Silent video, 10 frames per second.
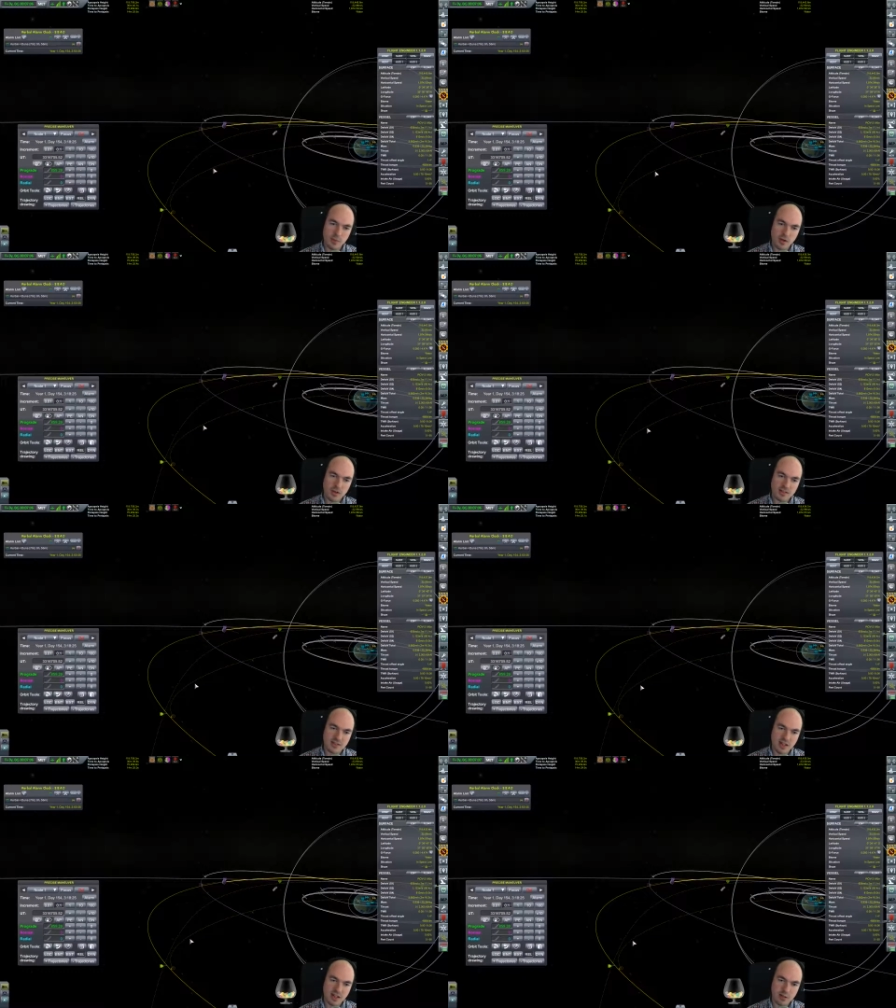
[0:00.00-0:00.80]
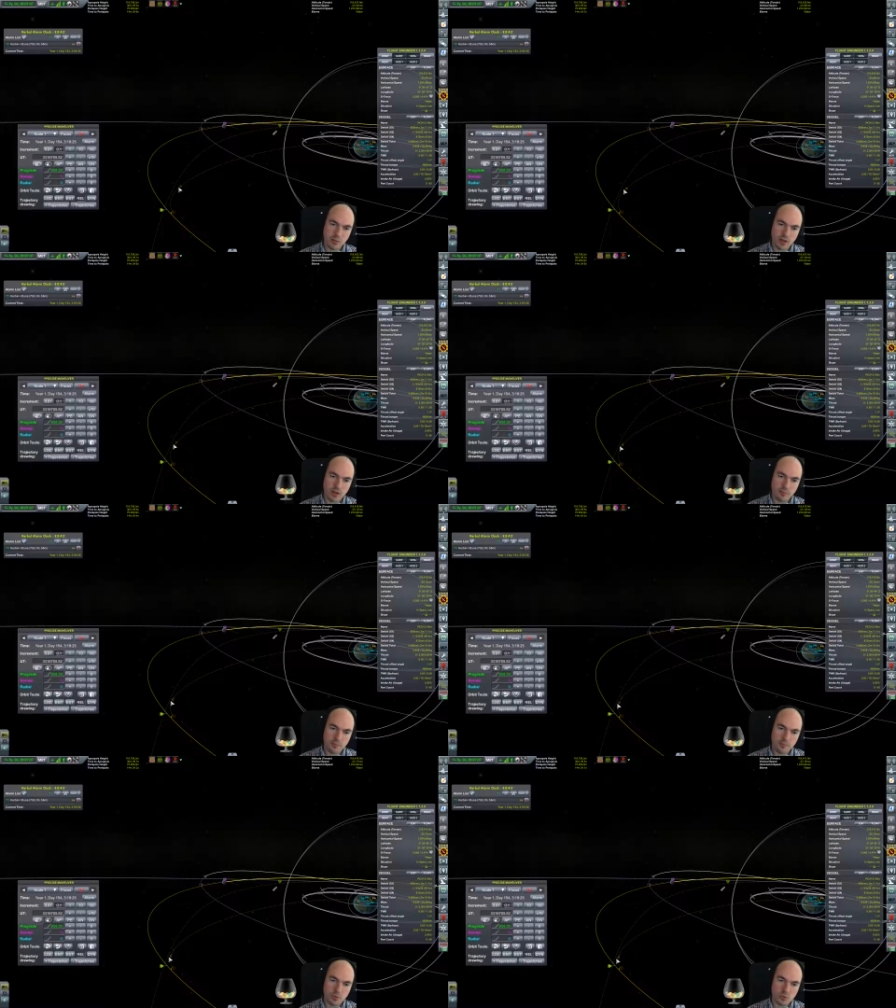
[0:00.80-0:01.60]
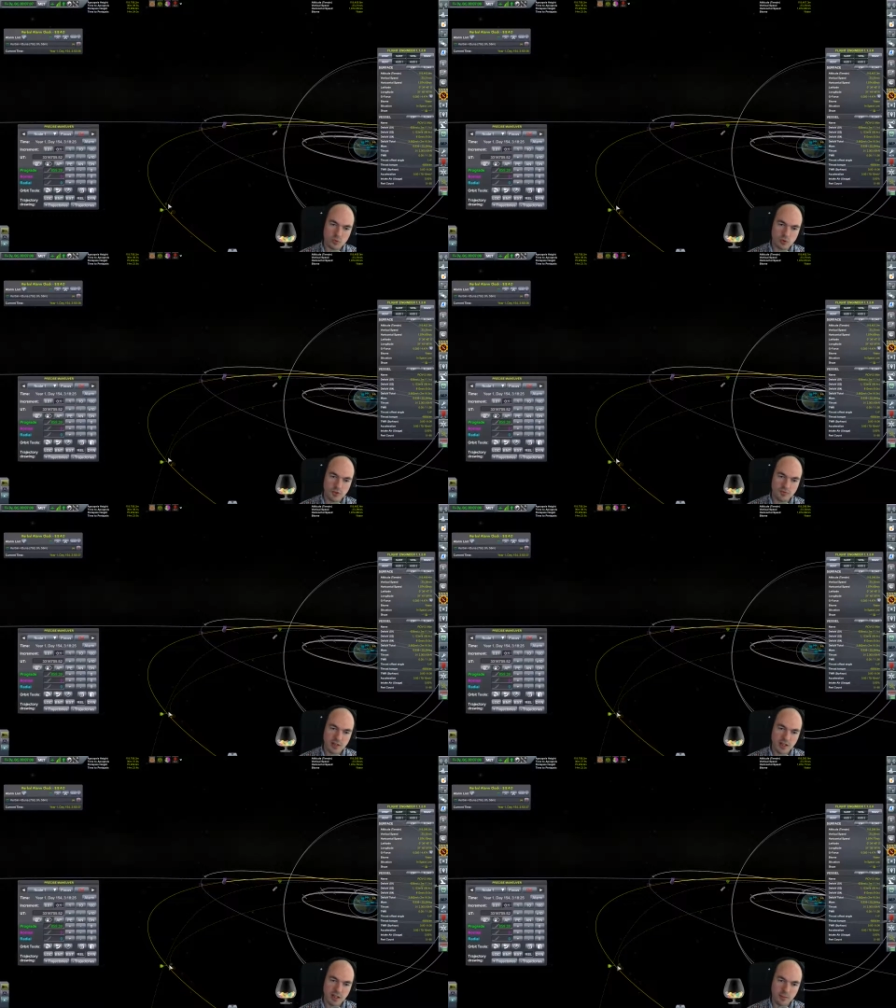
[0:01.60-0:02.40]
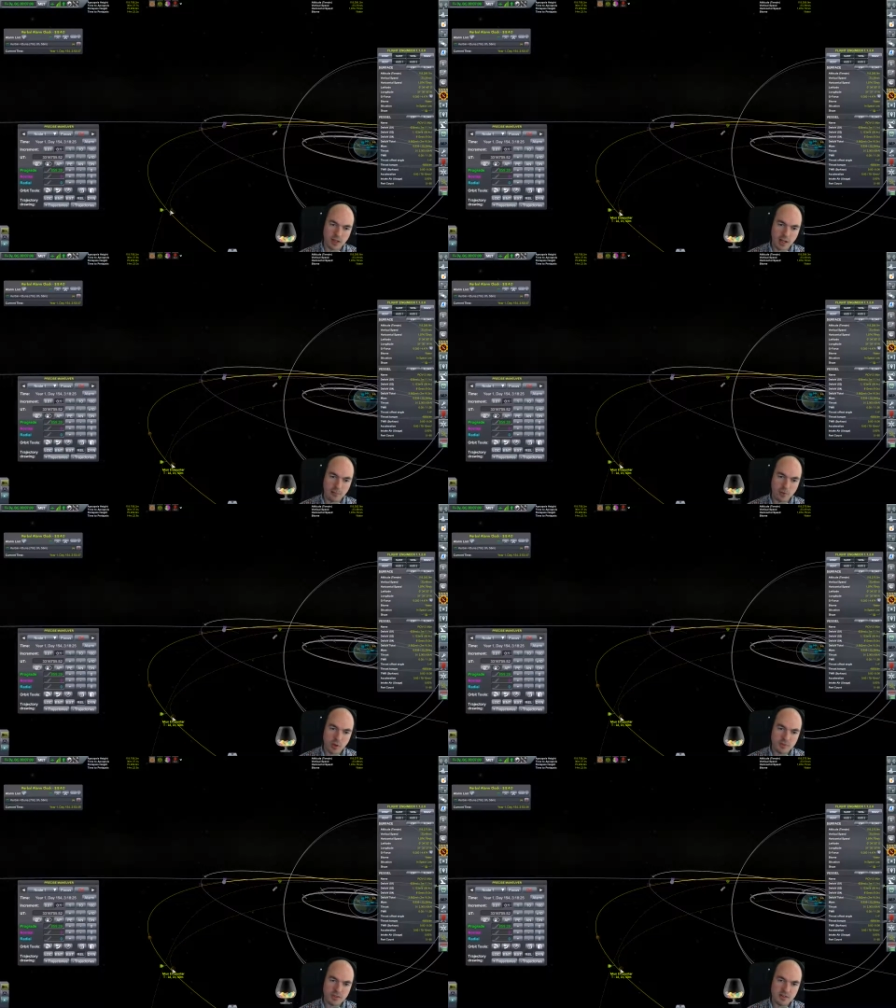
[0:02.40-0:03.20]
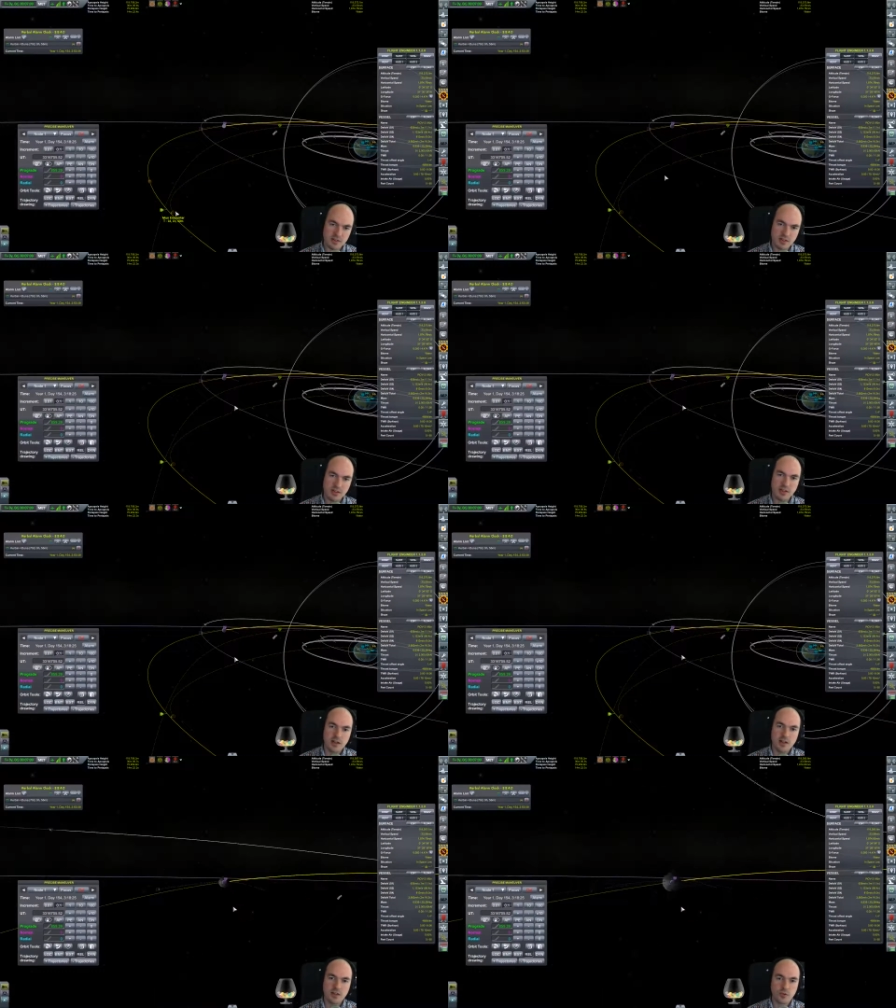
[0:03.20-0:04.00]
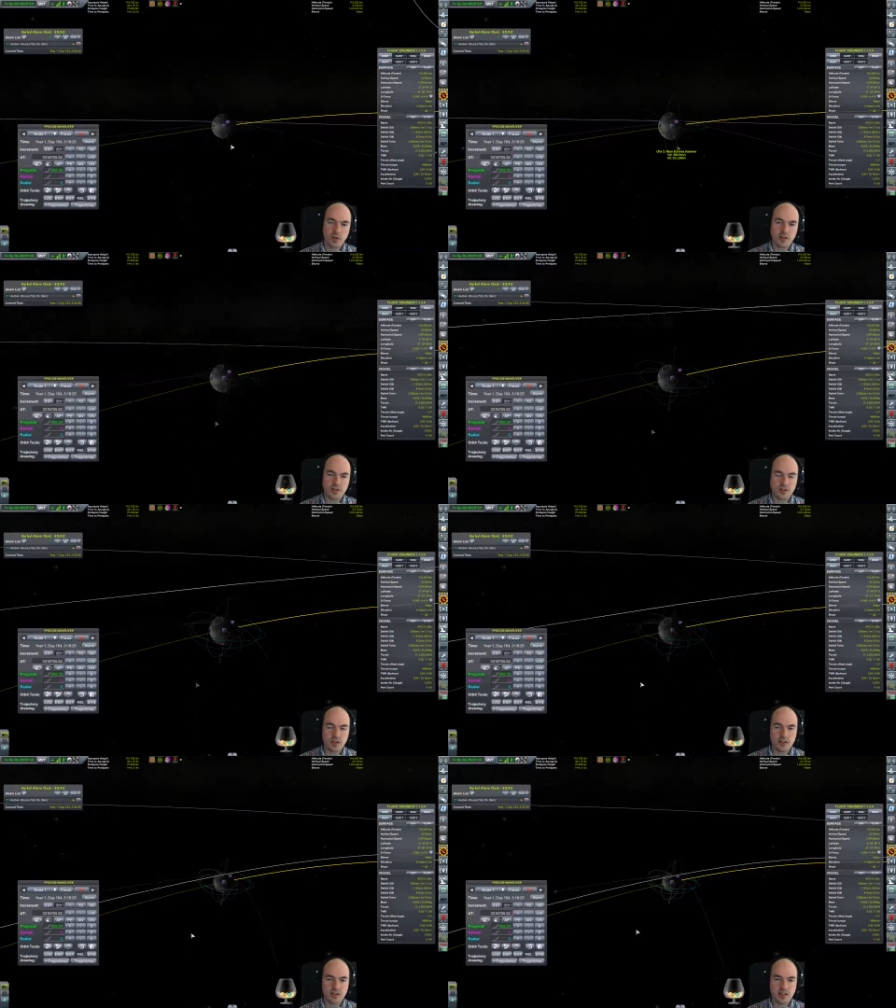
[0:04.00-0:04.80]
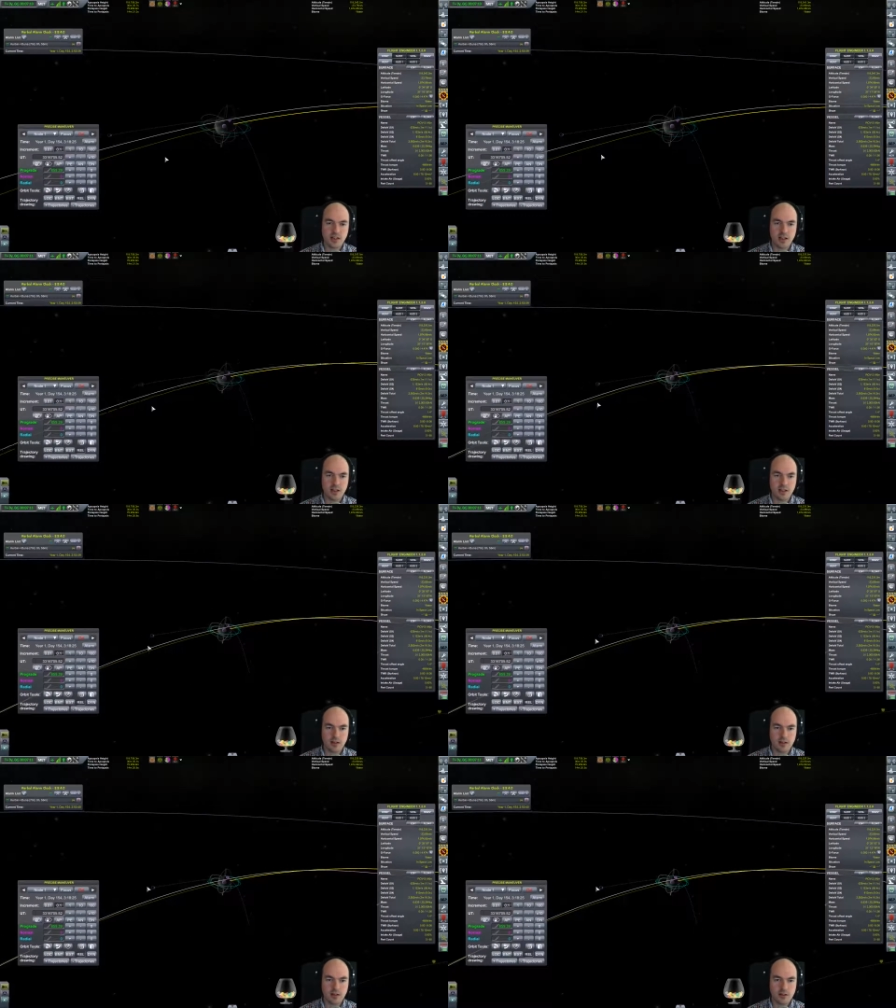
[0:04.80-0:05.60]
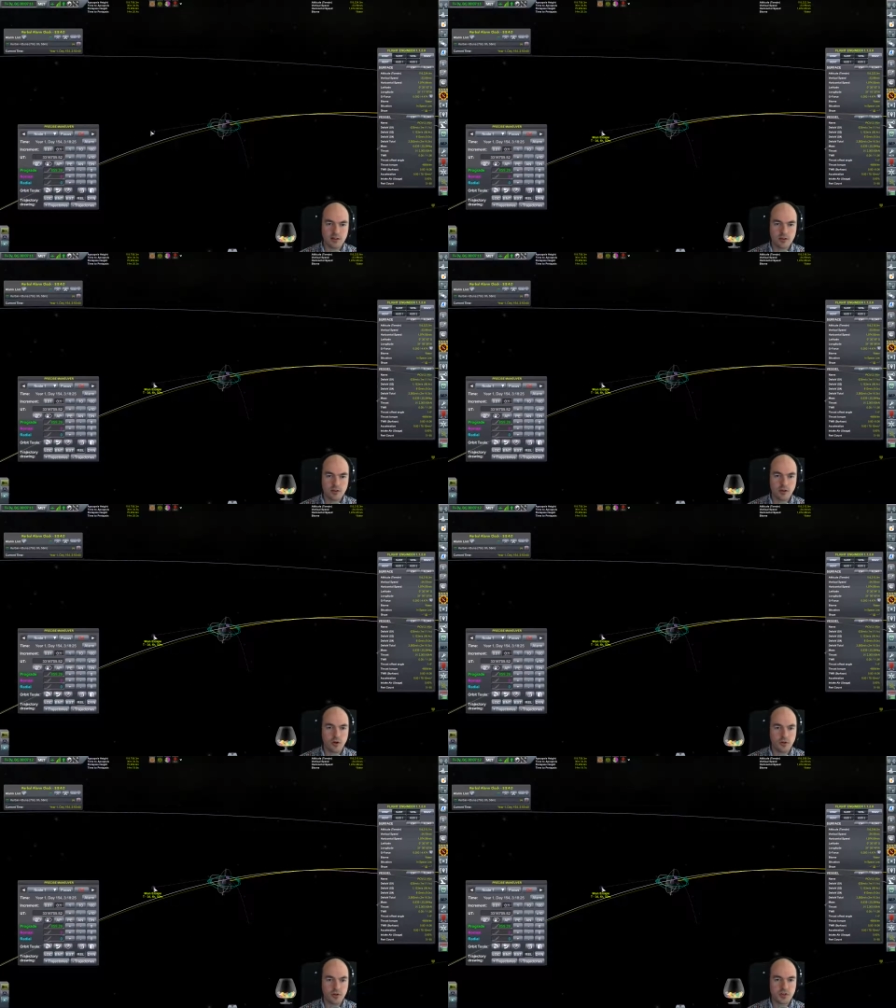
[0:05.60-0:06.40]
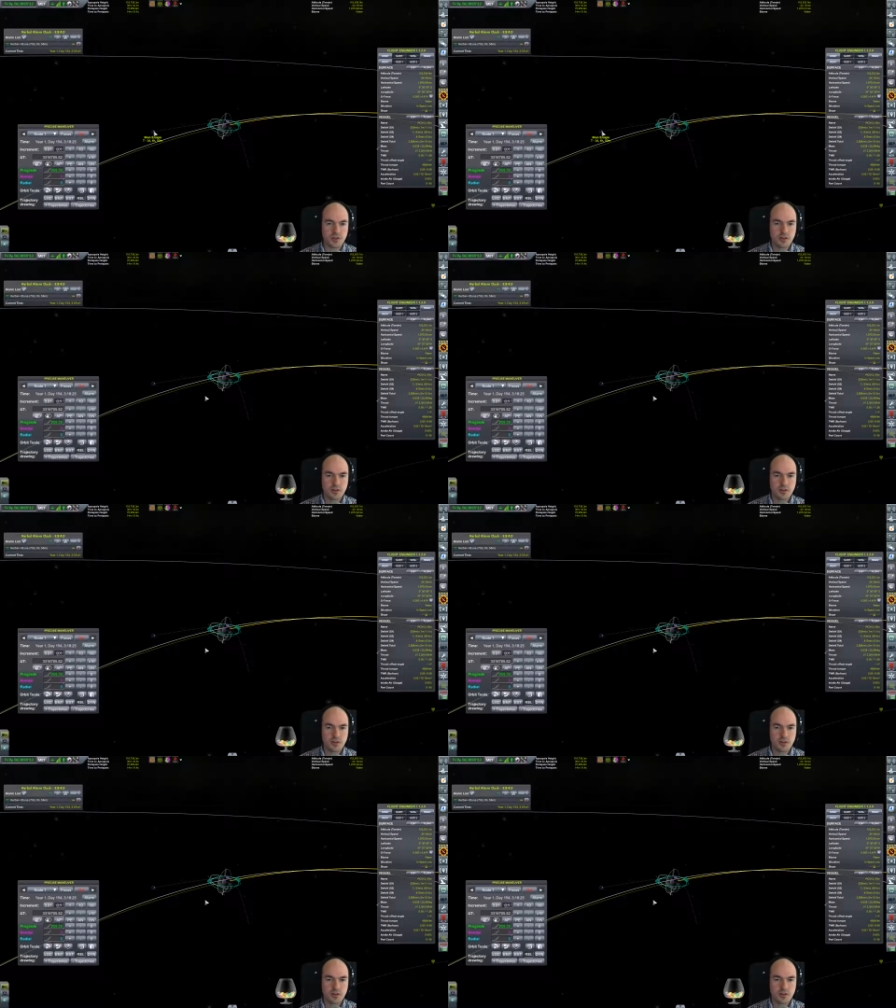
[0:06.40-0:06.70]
about exactly where I'm roughly hitting my apoapsis is when I start getting caught